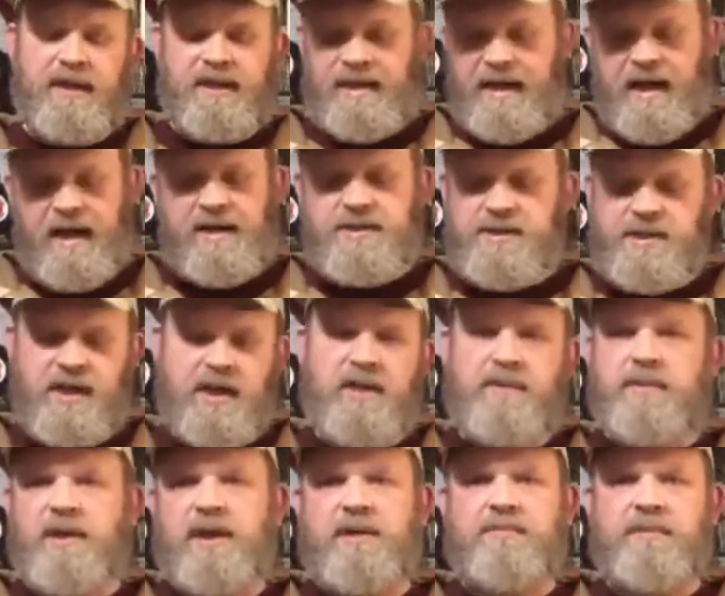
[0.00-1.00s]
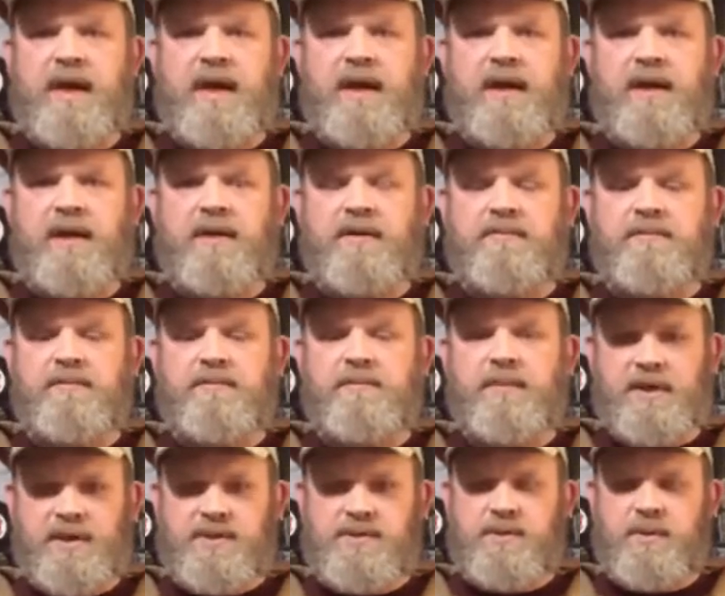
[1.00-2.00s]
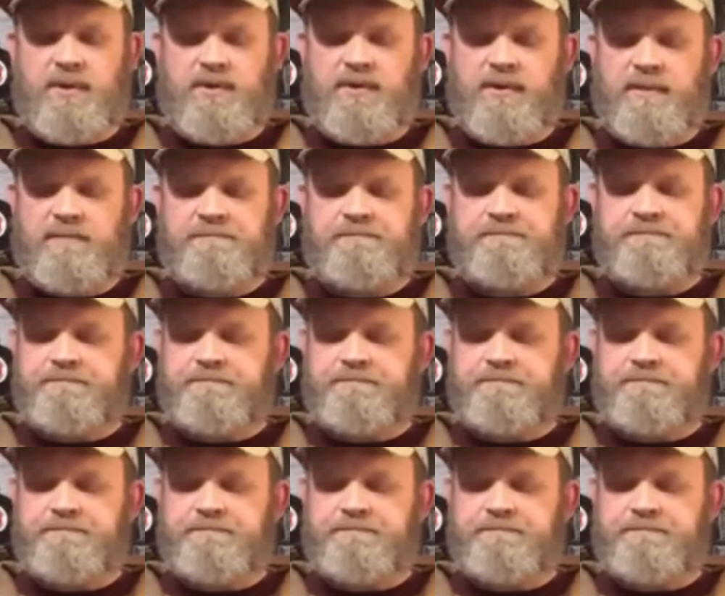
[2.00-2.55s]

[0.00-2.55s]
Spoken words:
Yeah, it's an 80-buck mag, but it's worth it.